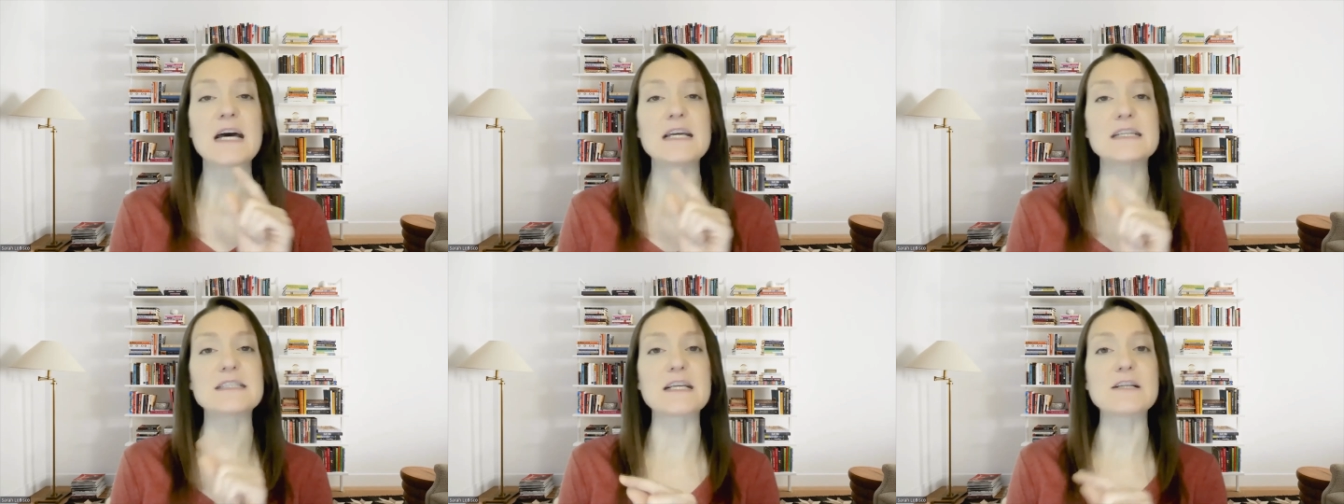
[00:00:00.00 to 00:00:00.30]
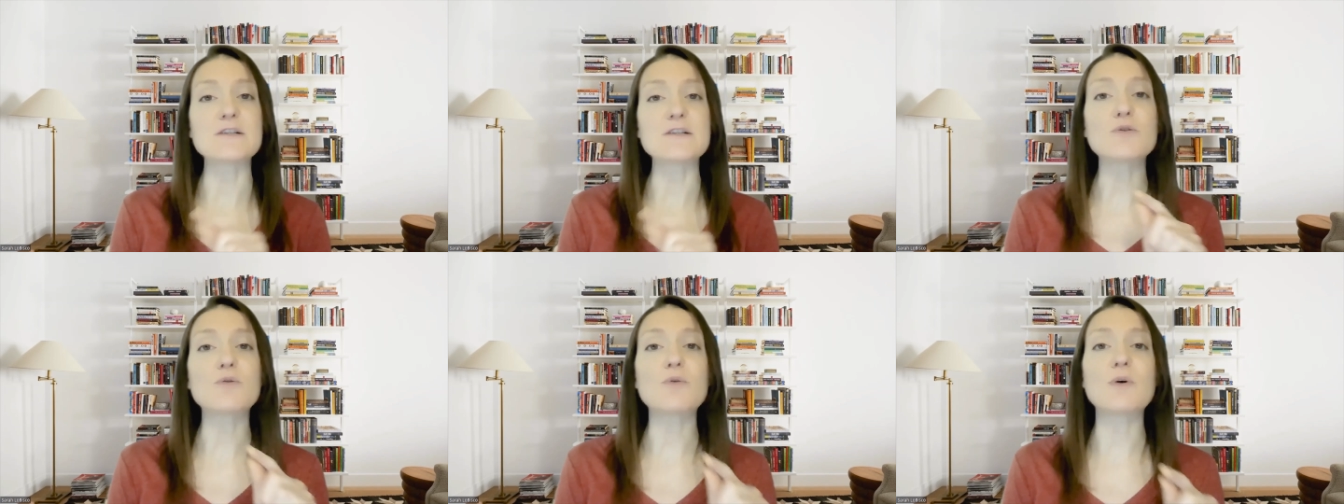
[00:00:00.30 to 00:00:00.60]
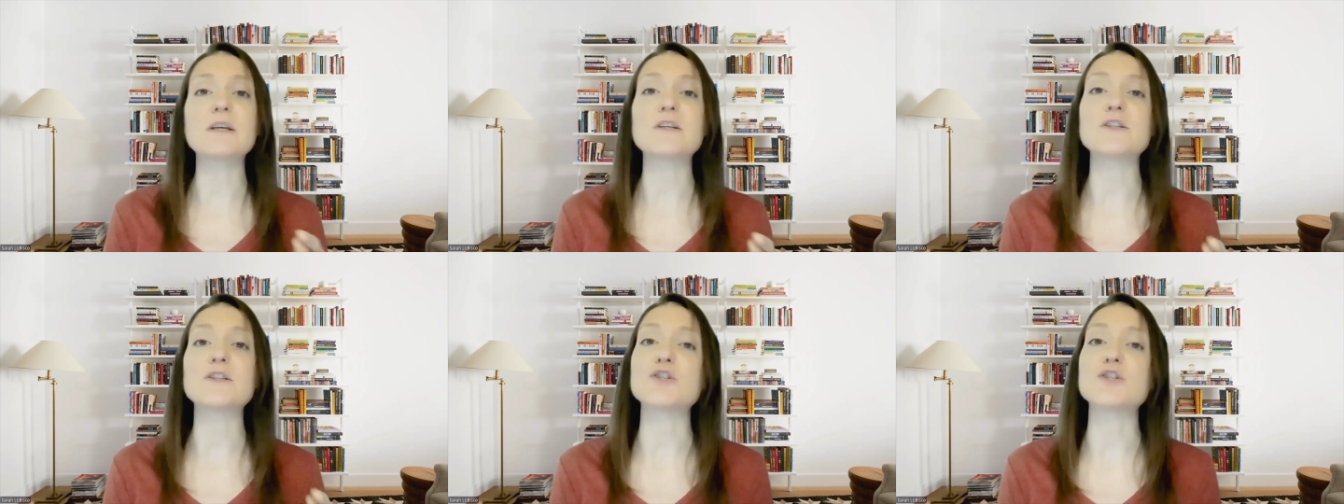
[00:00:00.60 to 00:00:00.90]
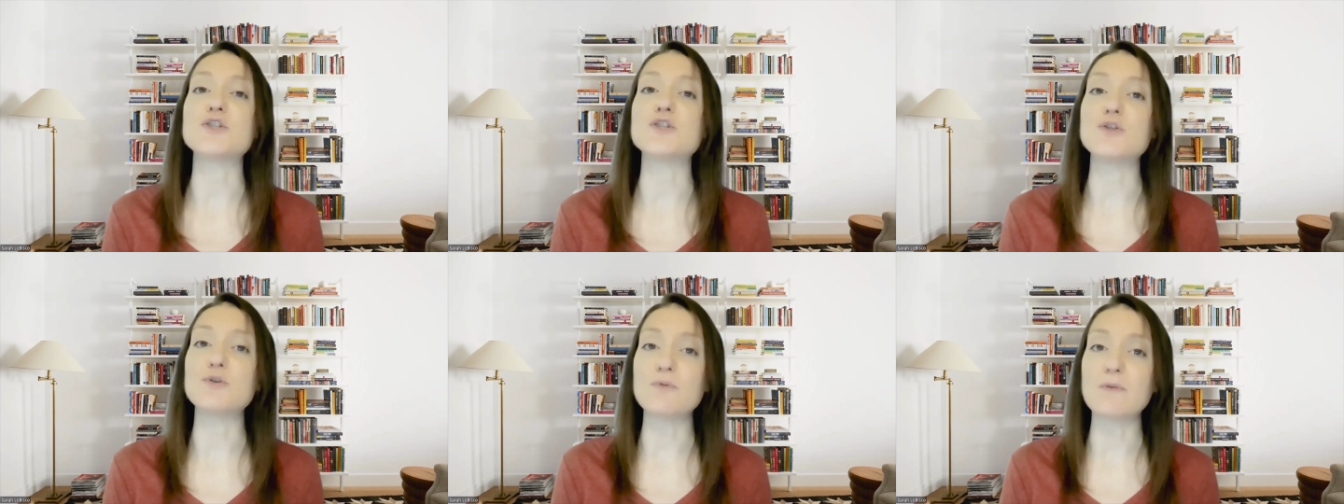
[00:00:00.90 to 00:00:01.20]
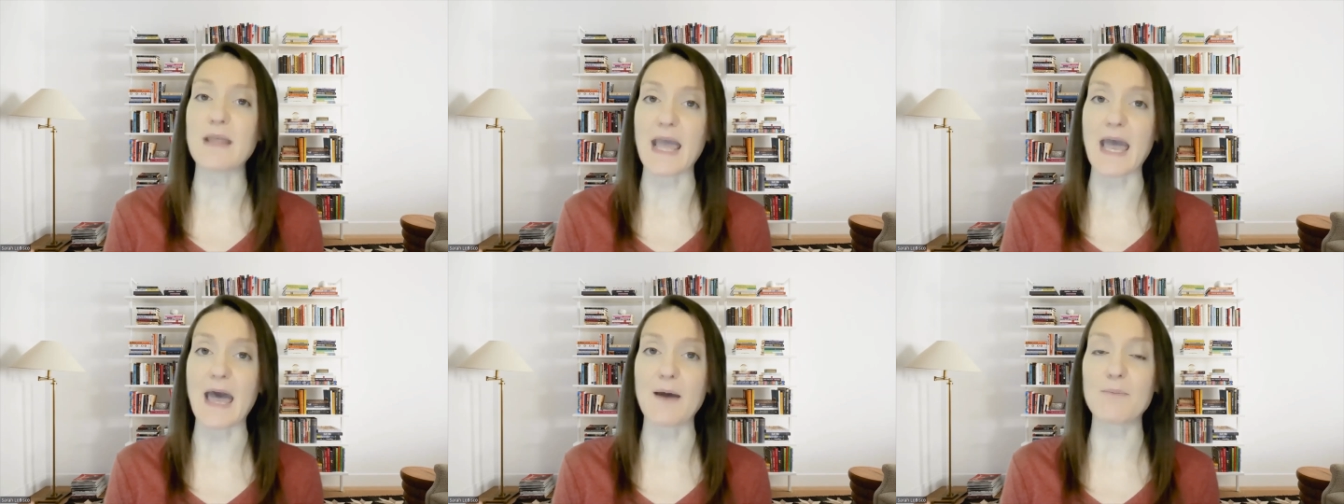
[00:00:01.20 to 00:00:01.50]
Essential oils
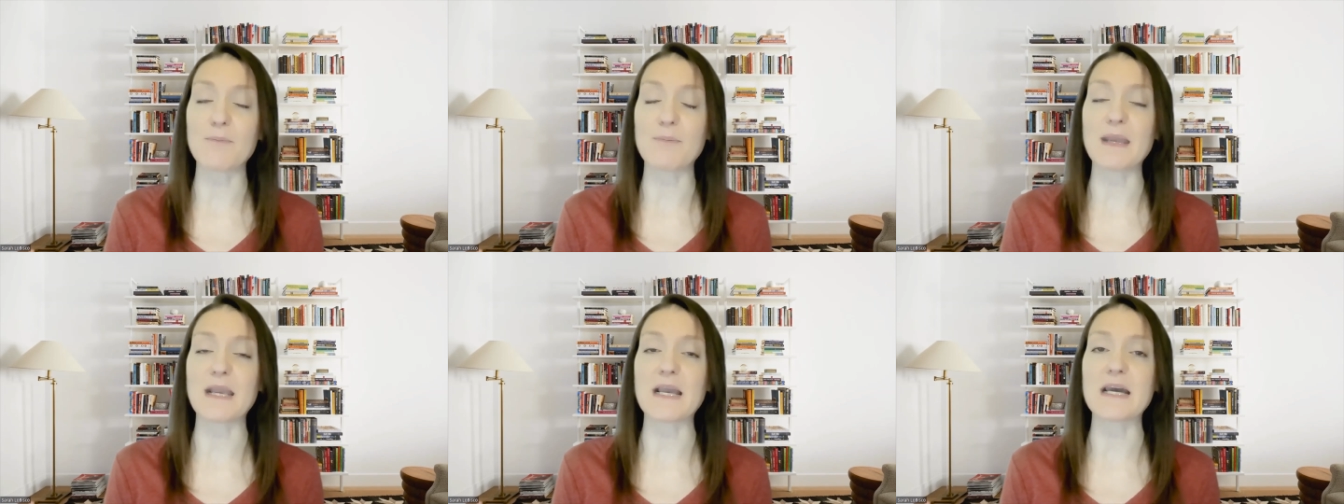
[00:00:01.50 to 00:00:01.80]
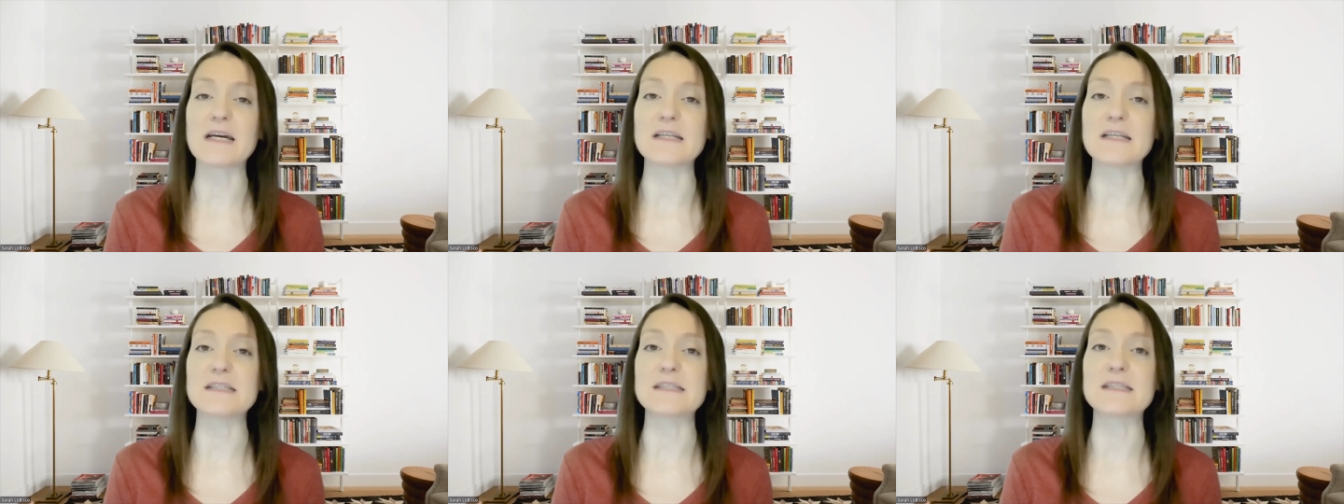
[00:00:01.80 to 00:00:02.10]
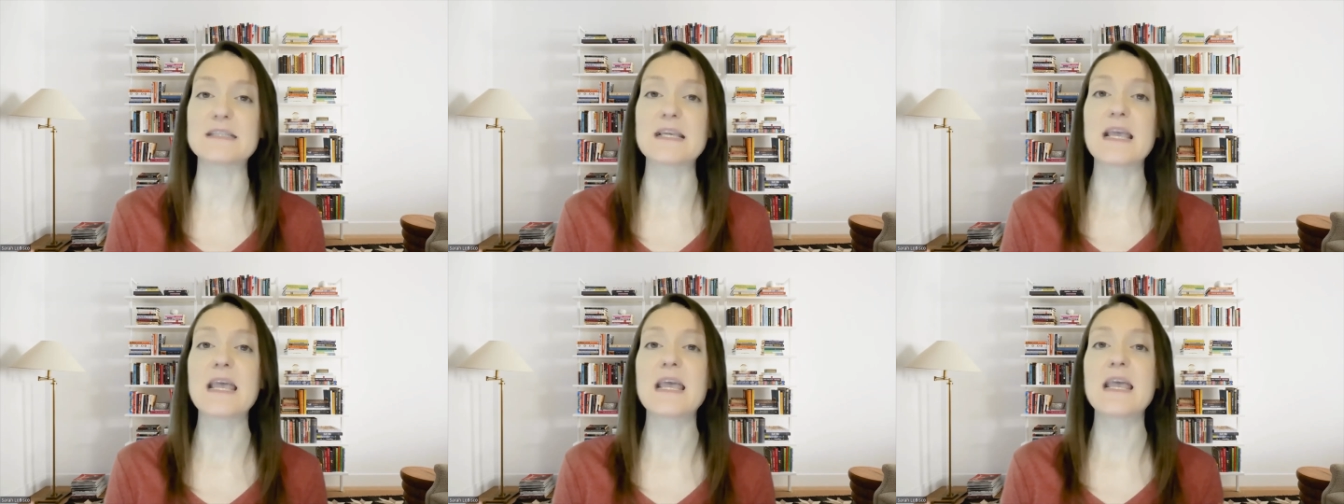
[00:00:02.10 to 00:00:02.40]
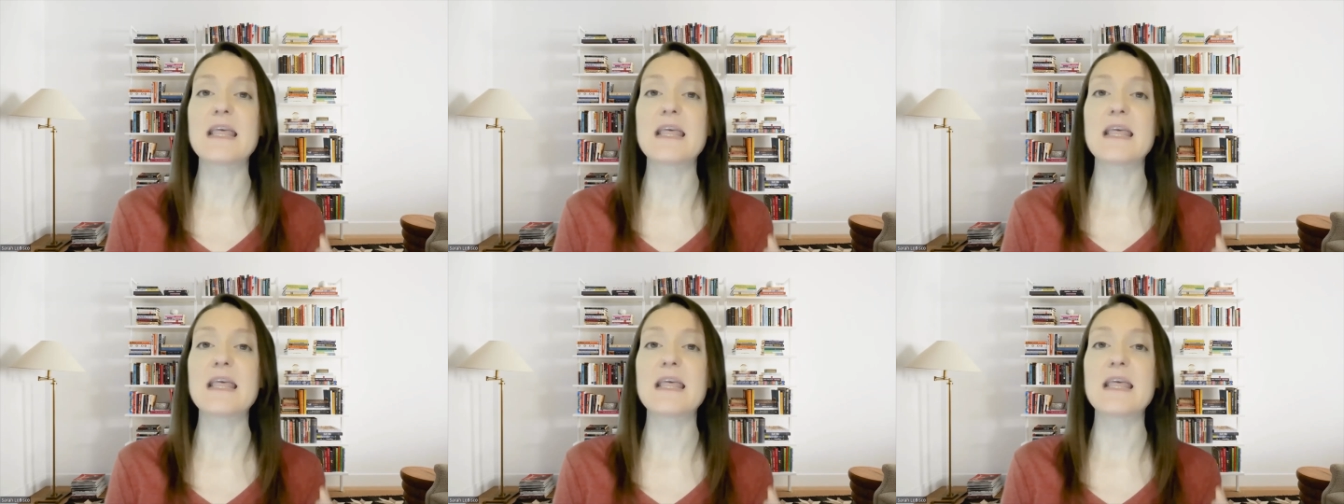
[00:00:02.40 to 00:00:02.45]
do that because